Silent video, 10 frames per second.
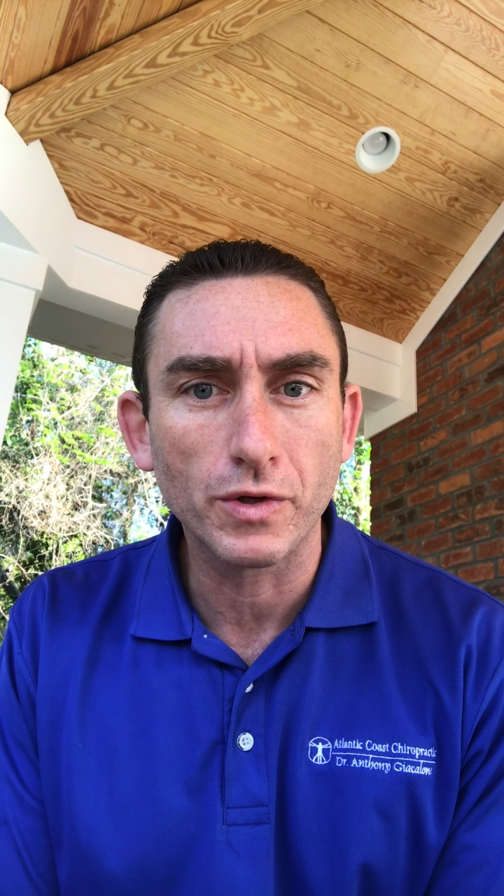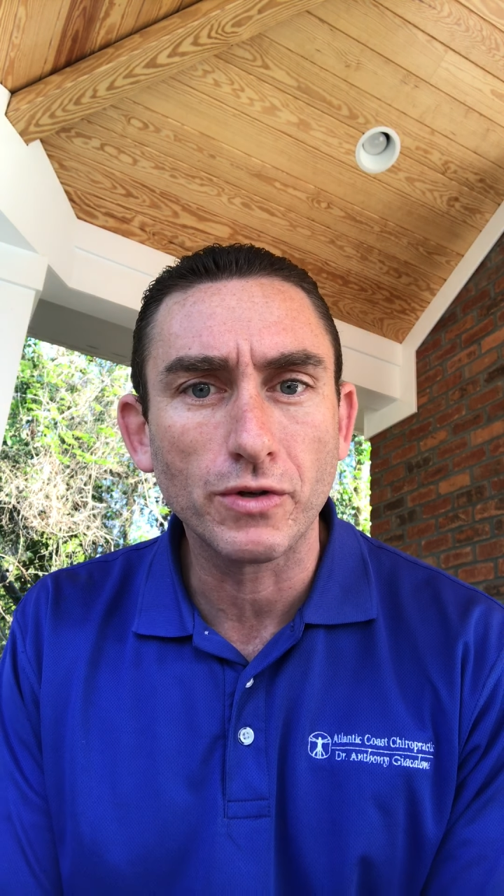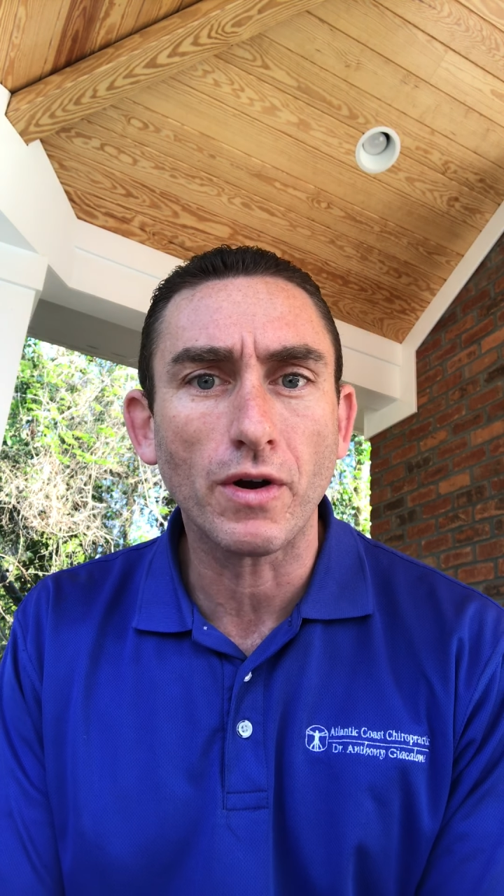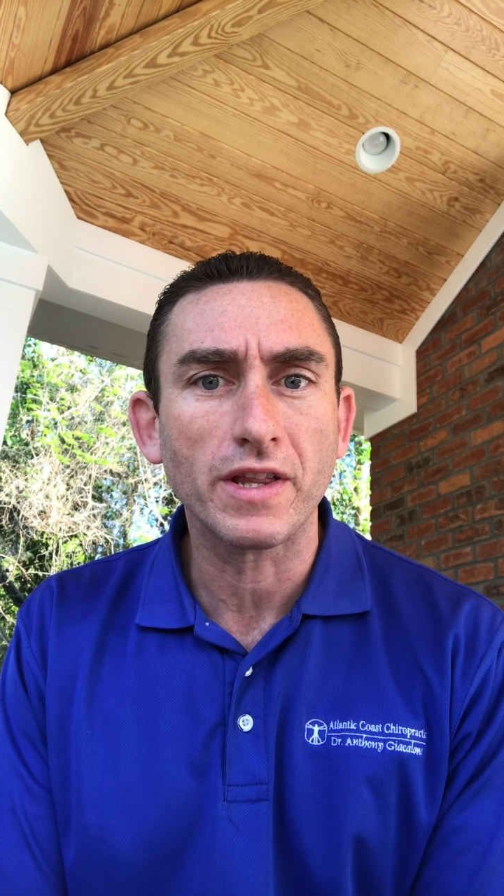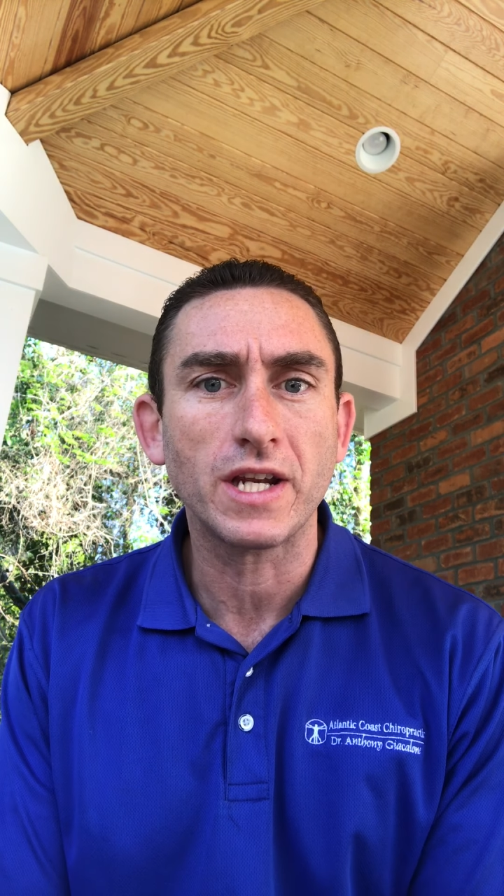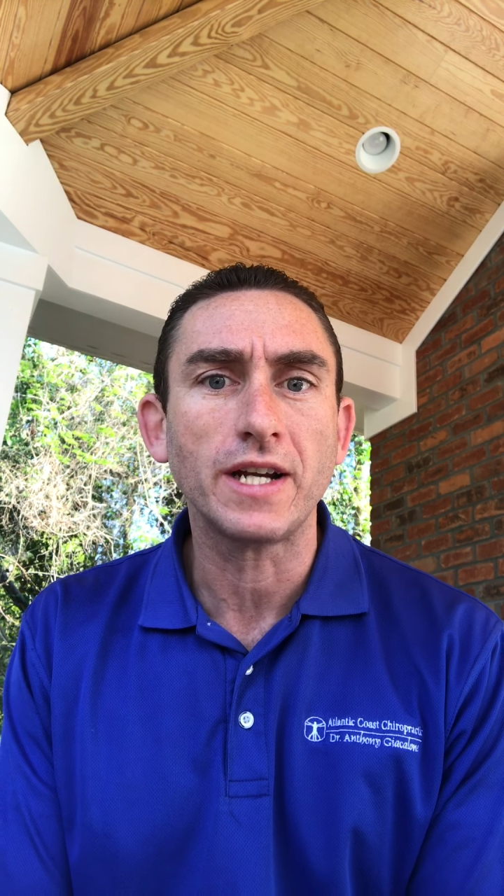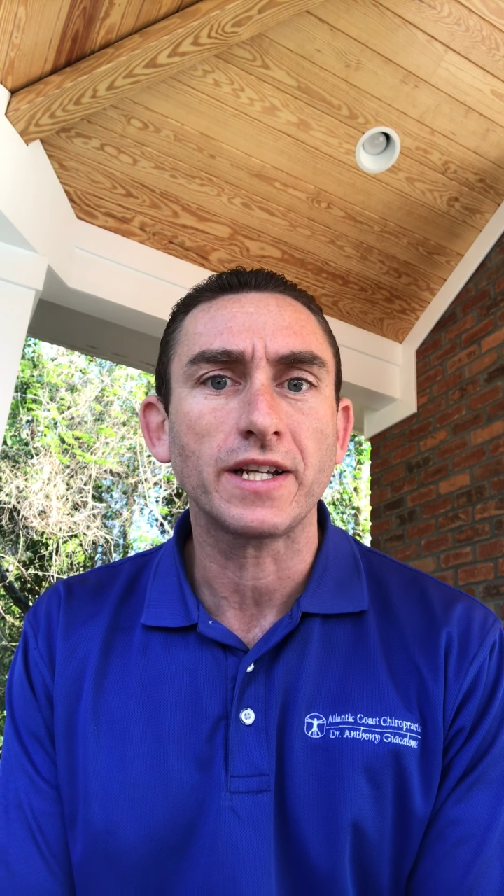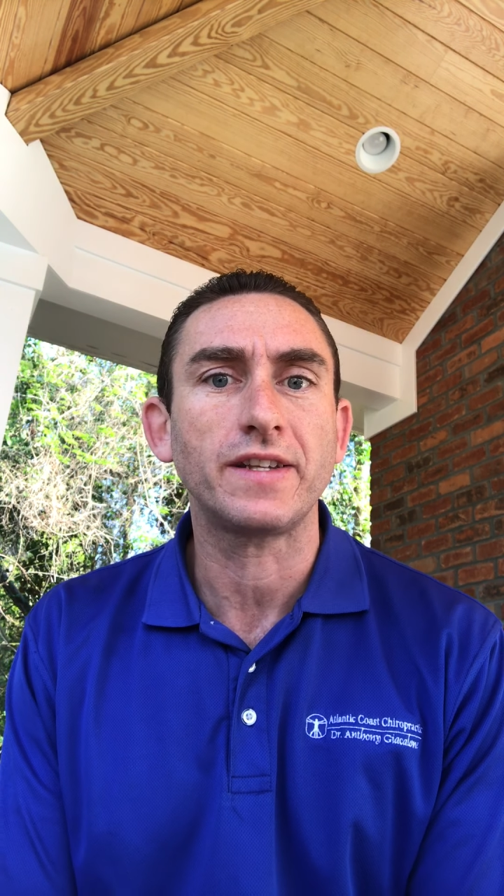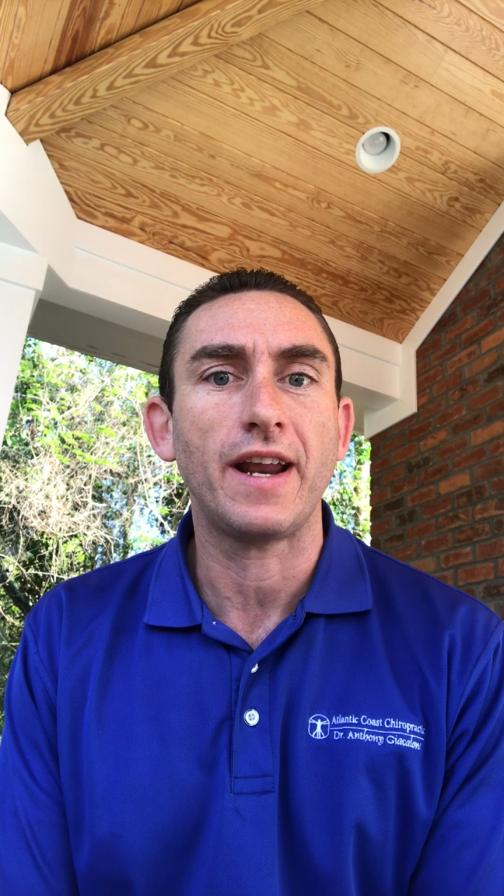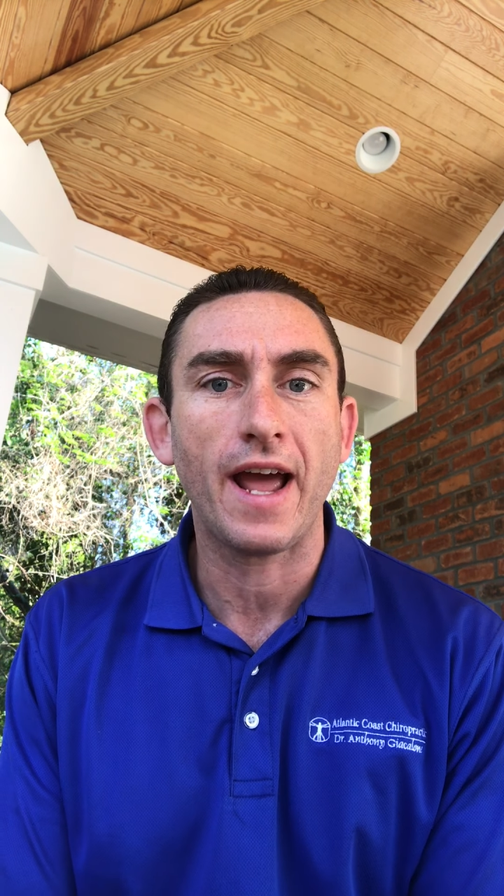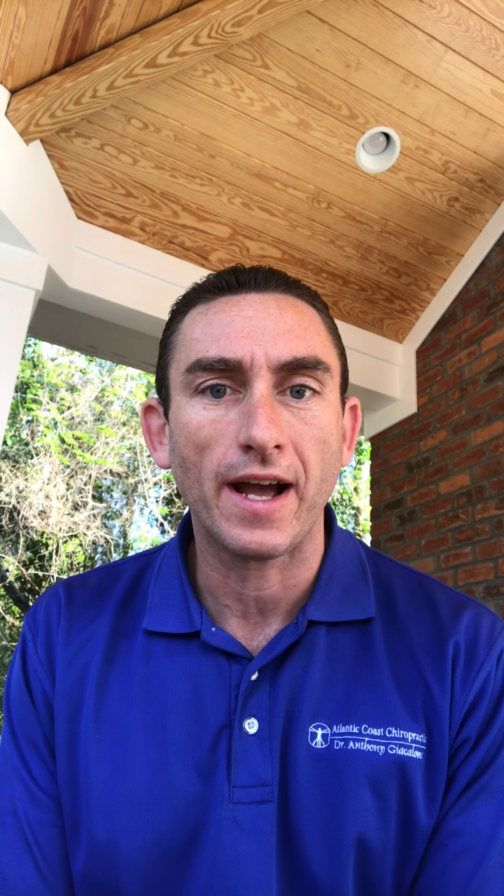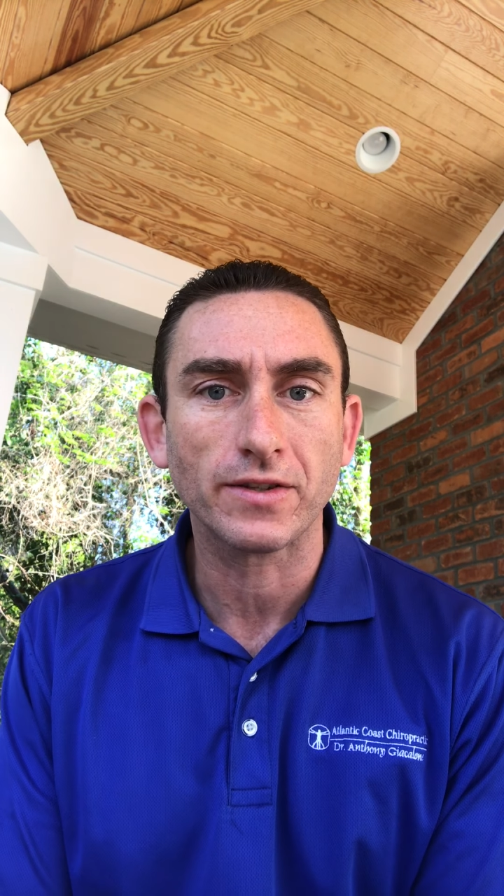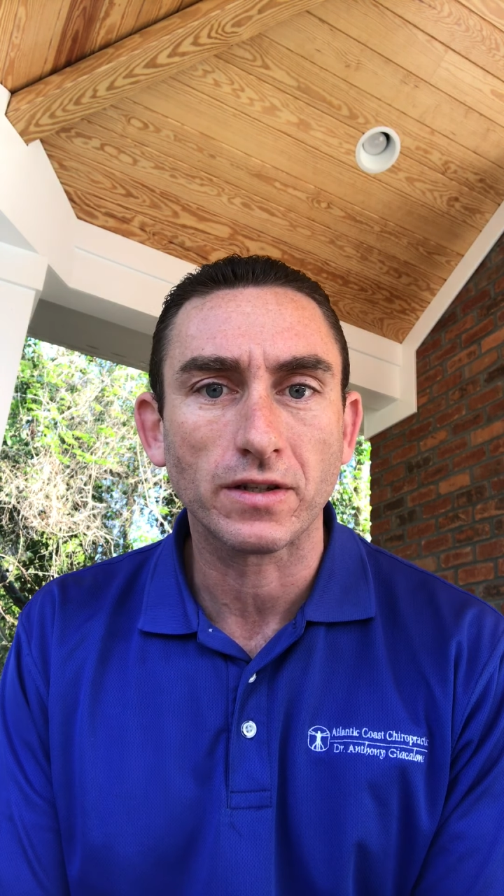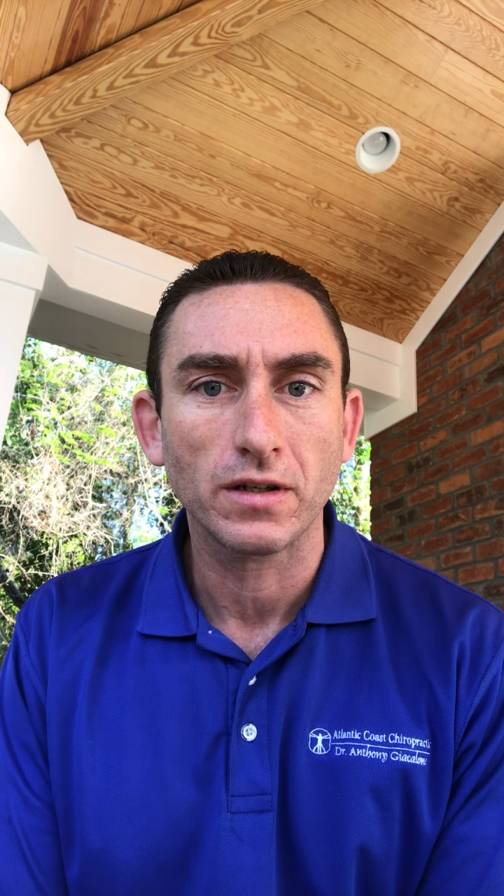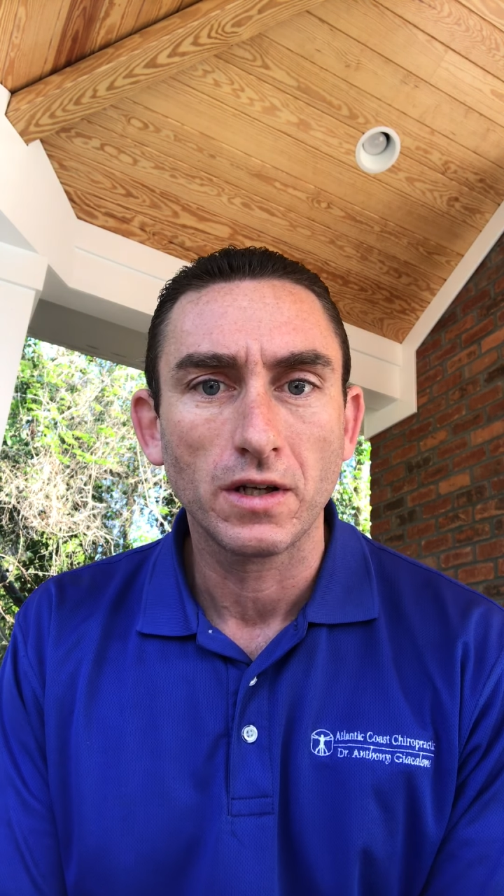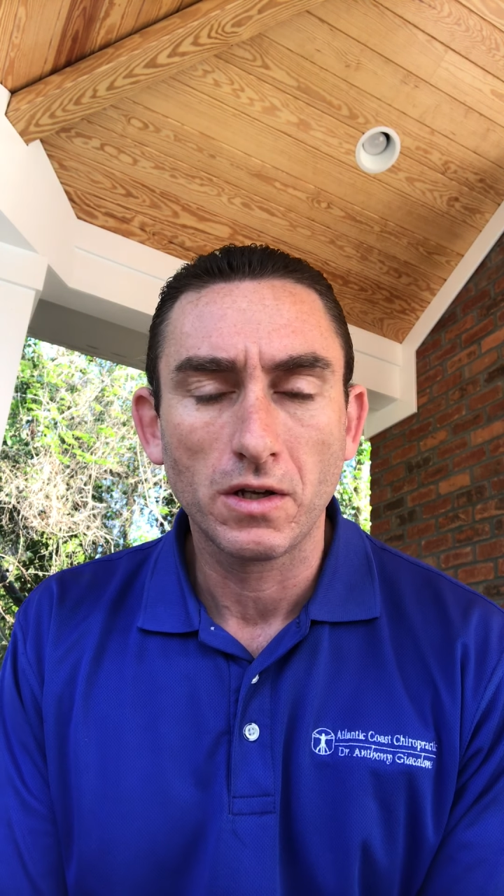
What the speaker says: would you go to the dentist and ask,